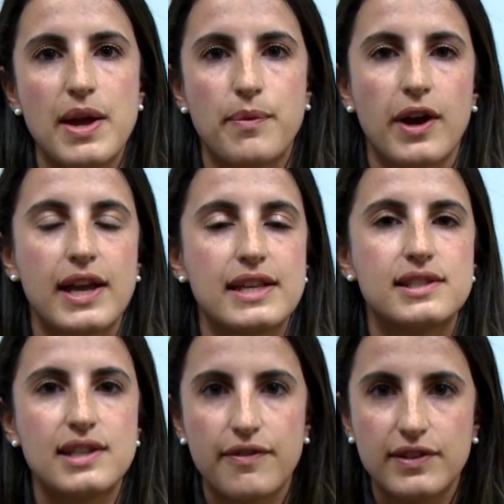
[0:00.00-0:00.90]
my work
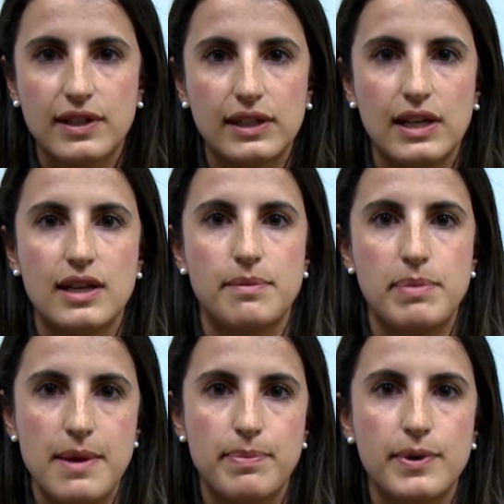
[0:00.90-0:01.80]
is definitely the
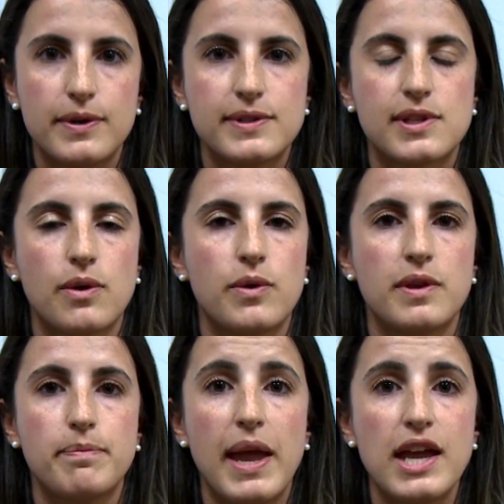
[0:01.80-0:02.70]
people, so
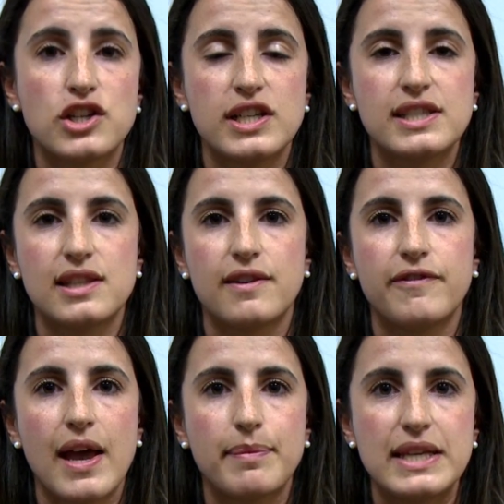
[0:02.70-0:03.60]
the patients and the
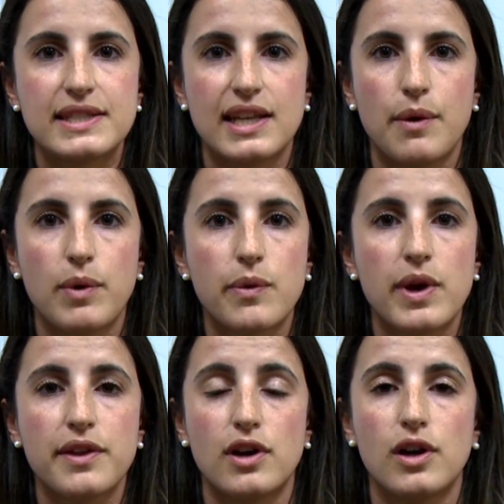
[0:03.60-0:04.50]
families that I work
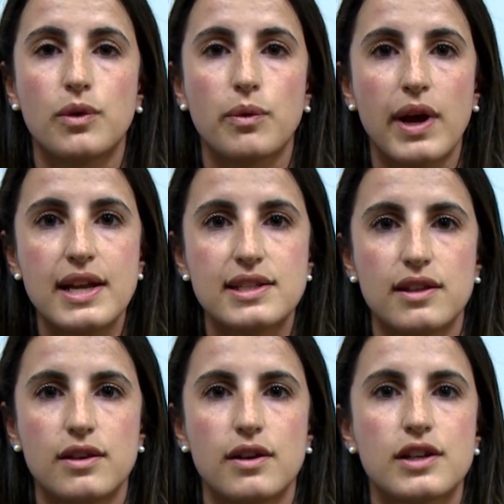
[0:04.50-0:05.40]
with are great
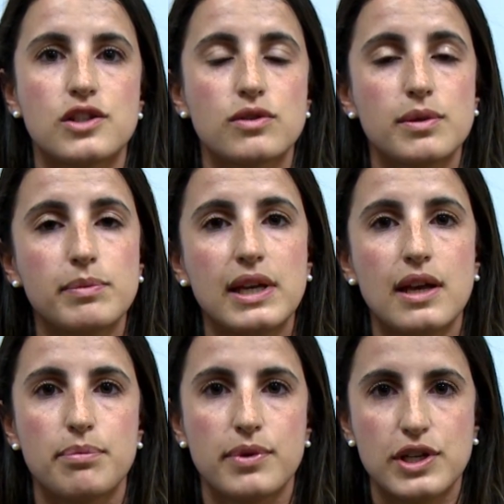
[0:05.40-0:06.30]
and they're
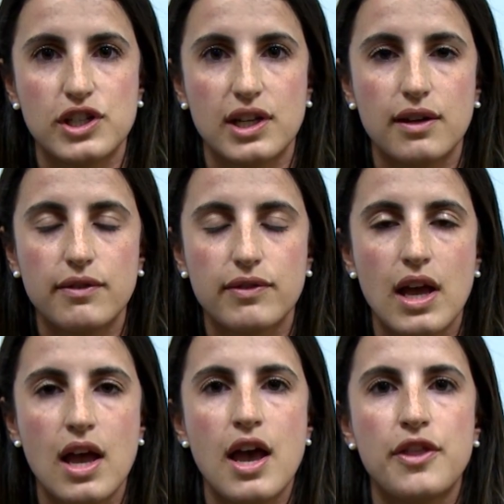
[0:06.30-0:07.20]
extremely appreciative.
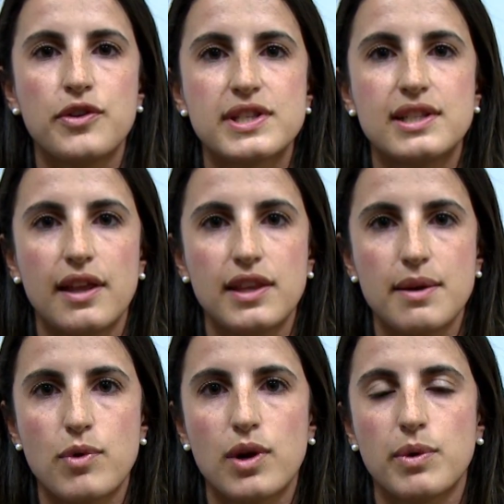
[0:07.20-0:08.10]
There is
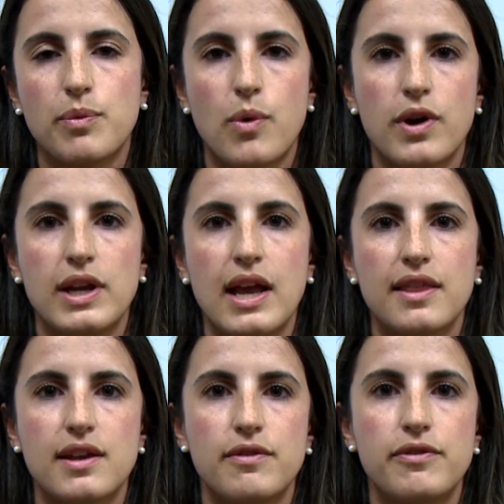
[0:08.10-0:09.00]
nothing more
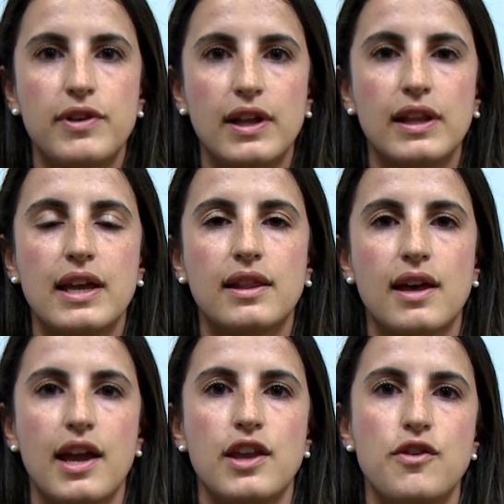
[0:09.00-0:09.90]
rewarding than feeling
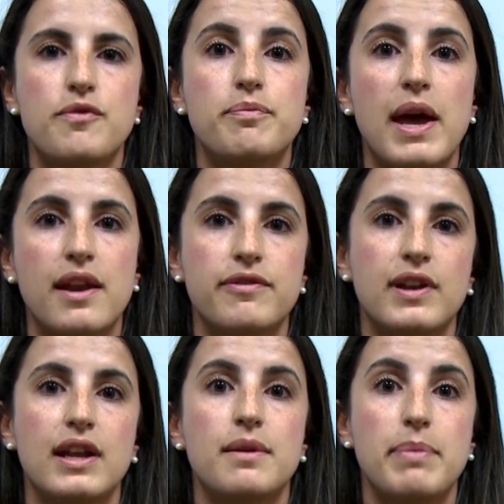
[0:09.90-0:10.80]
like you've
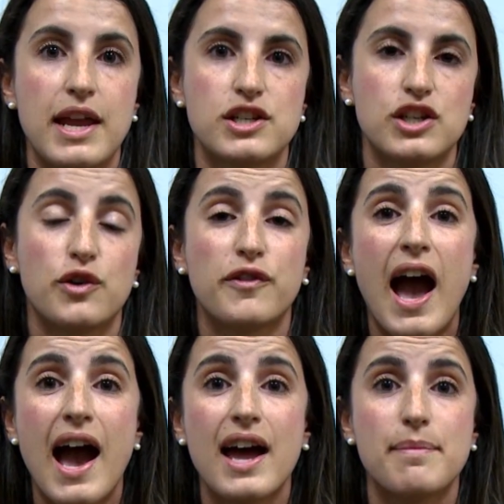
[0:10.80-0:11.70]
benefited a patient or
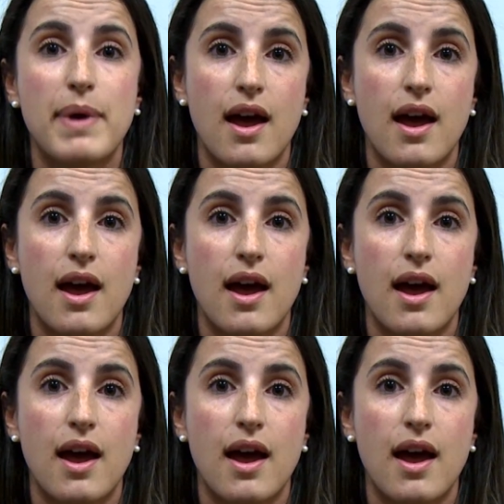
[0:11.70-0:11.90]
had a,